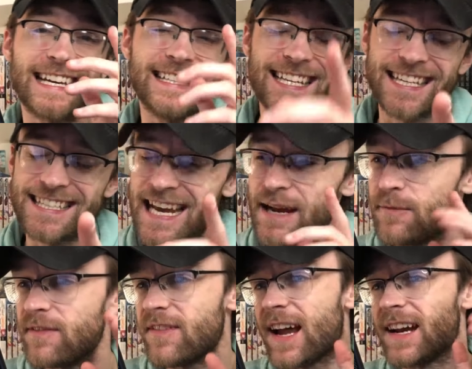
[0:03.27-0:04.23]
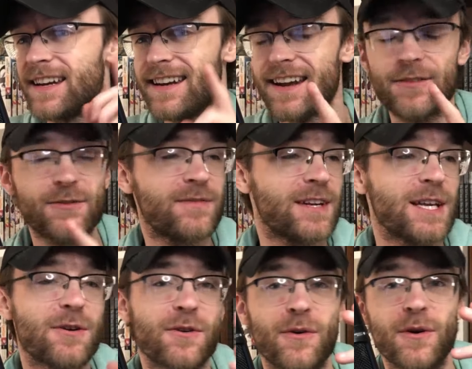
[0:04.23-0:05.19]
and today we've got another
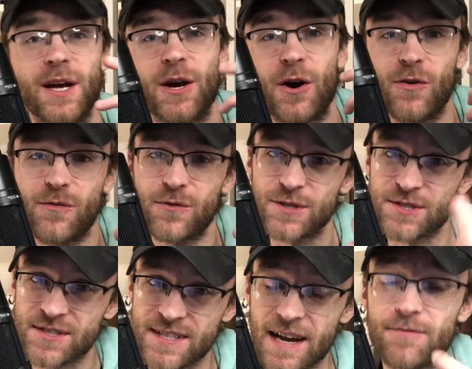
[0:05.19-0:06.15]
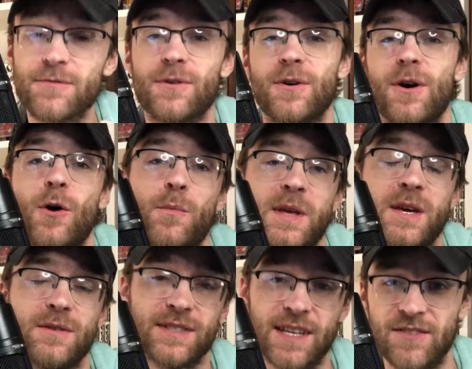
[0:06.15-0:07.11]
video going over several O P
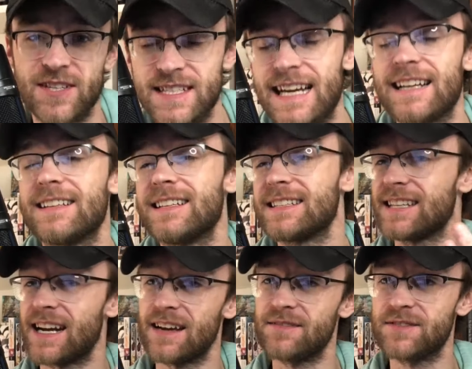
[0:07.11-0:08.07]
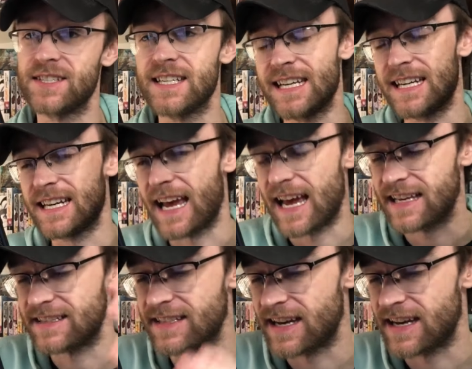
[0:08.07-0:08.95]
zero seven deck lists that I've seen as